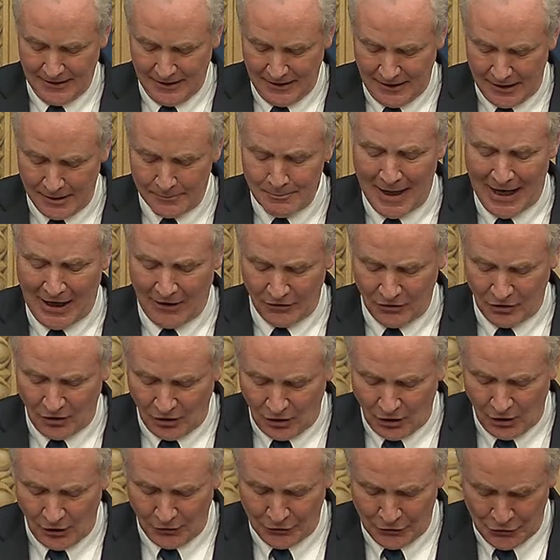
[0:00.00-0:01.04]
about
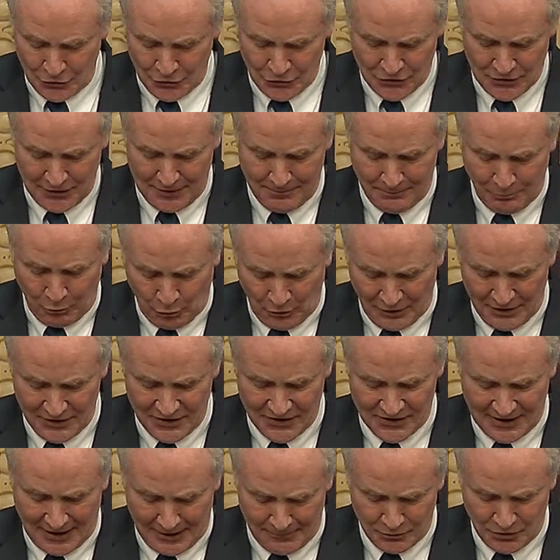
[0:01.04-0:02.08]
all those important
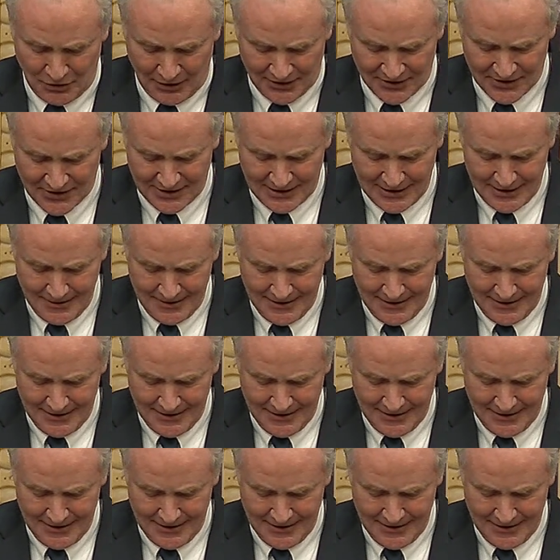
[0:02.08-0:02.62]
subjects.